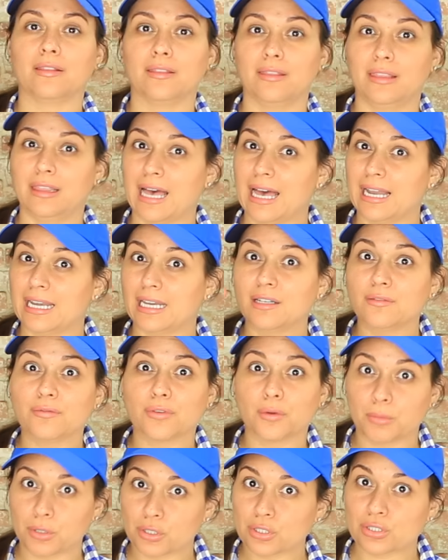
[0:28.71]
That
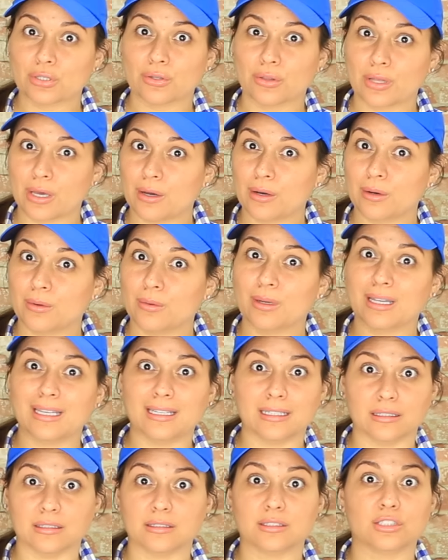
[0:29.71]
infomercial though
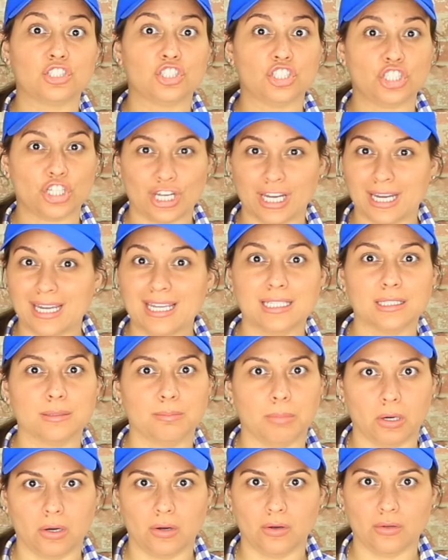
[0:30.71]
is cheese
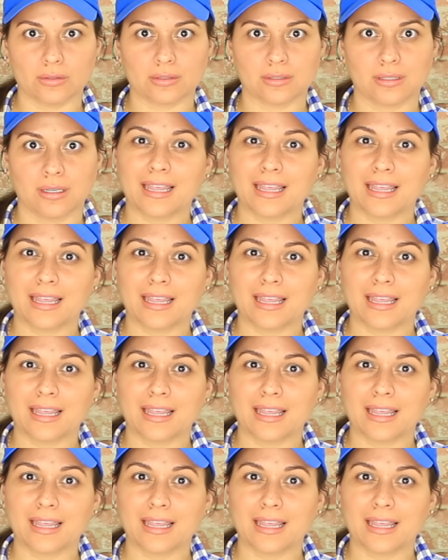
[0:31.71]
balls.